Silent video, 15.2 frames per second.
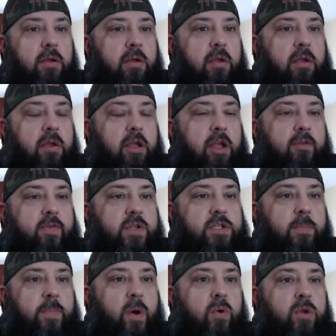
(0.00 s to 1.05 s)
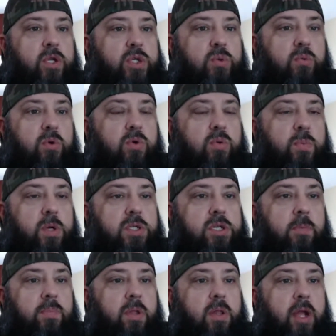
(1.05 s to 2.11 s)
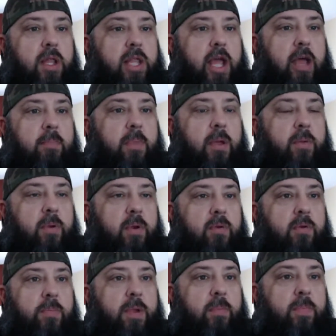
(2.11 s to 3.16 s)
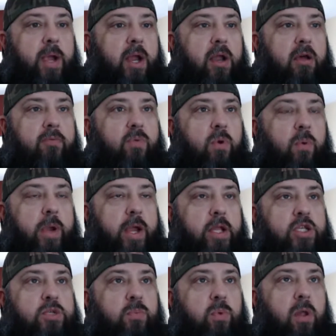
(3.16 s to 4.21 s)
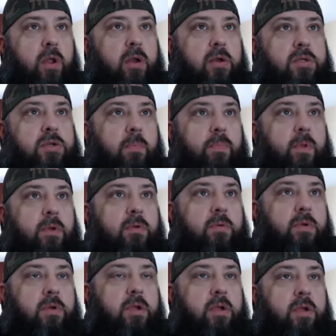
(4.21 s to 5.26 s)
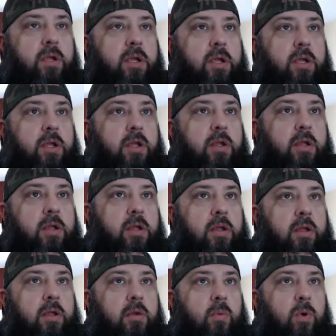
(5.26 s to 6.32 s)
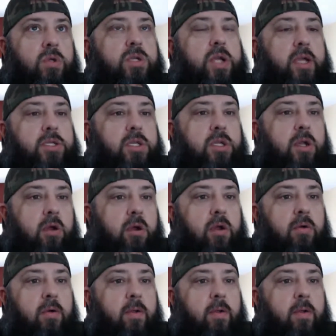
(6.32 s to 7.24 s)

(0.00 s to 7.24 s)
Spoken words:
if it's a bonus room or something like that, maybe it'll be big enough where we can split it or something. Worst case scenario.